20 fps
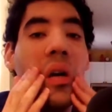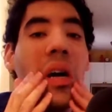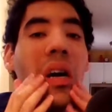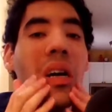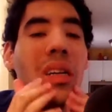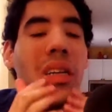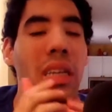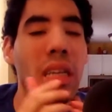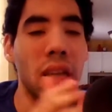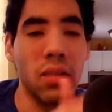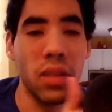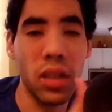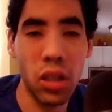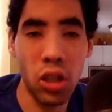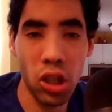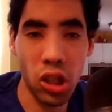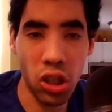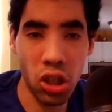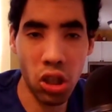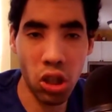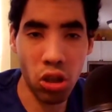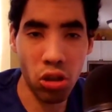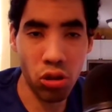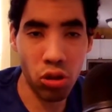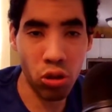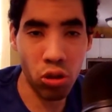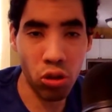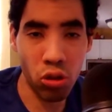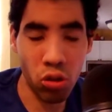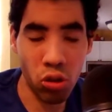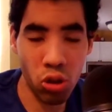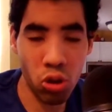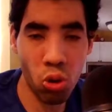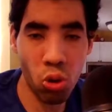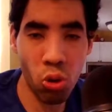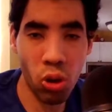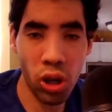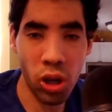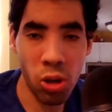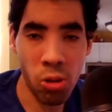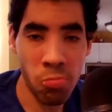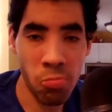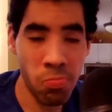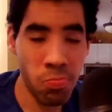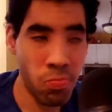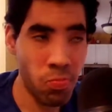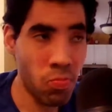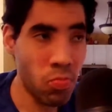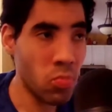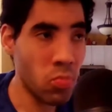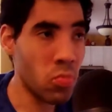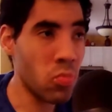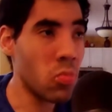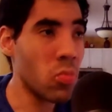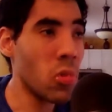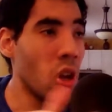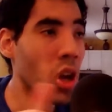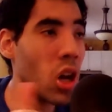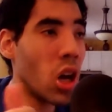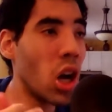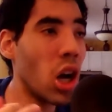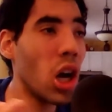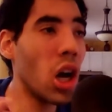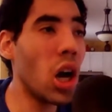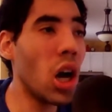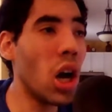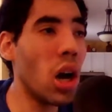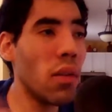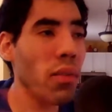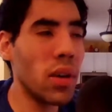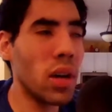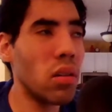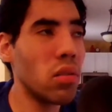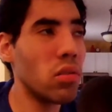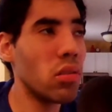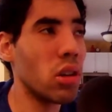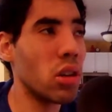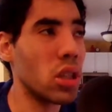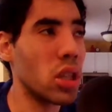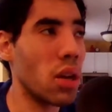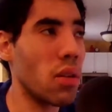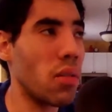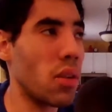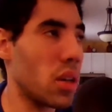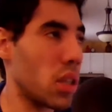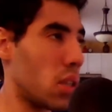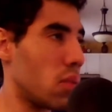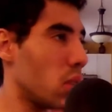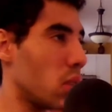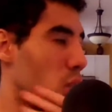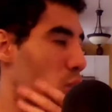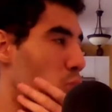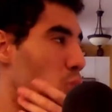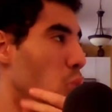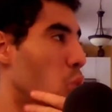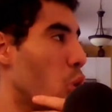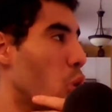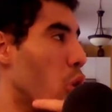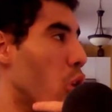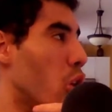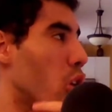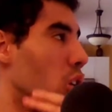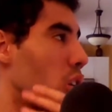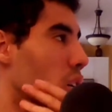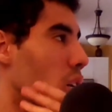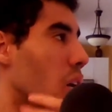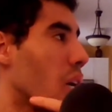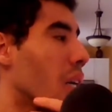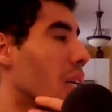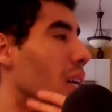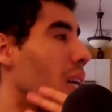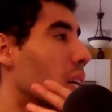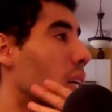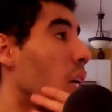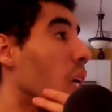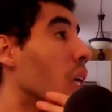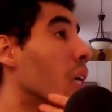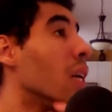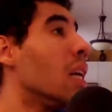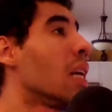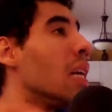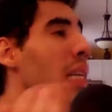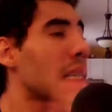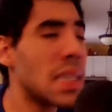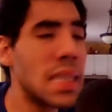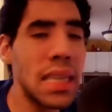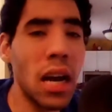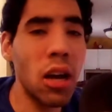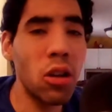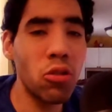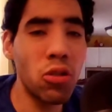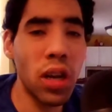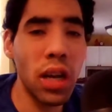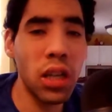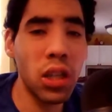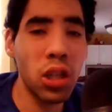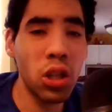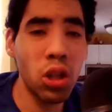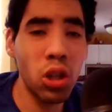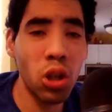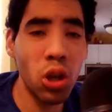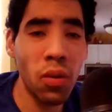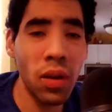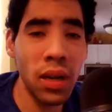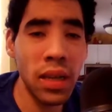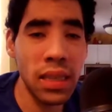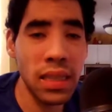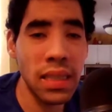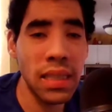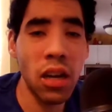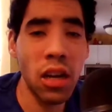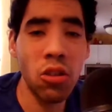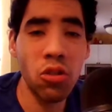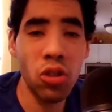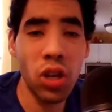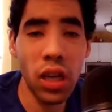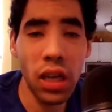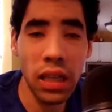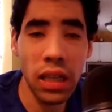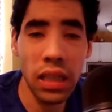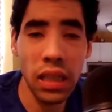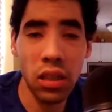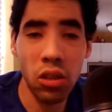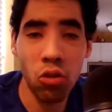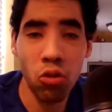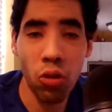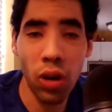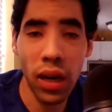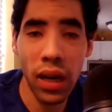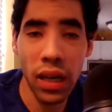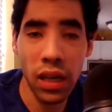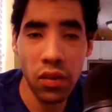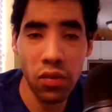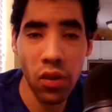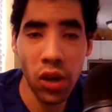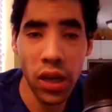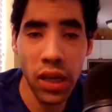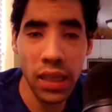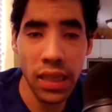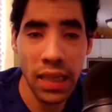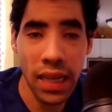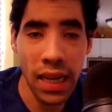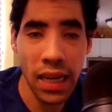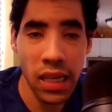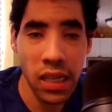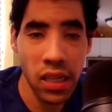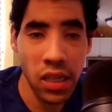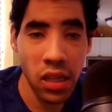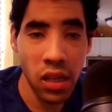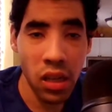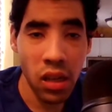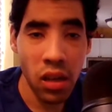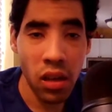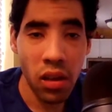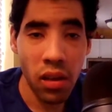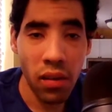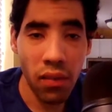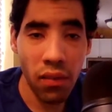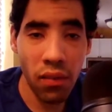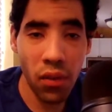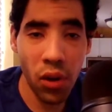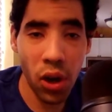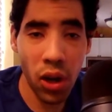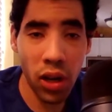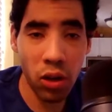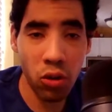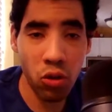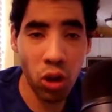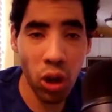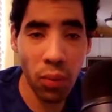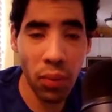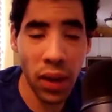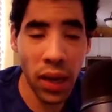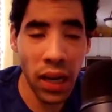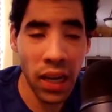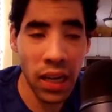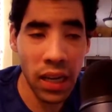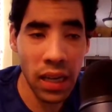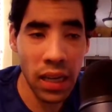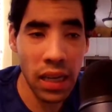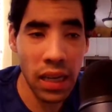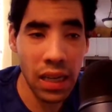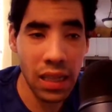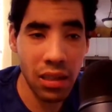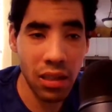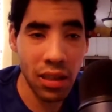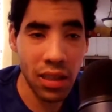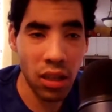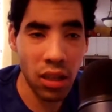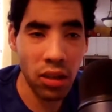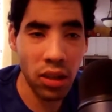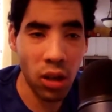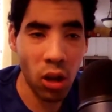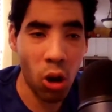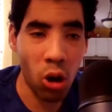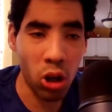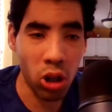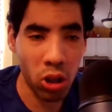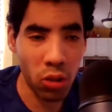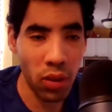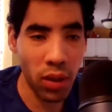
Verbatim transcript: I just can't make it the original story. Hold on, I don't get too much spoiler. Soundtrack is good, though. The soundtrack actually is great. It's very intense, very creepy. The soundtrack is awesome.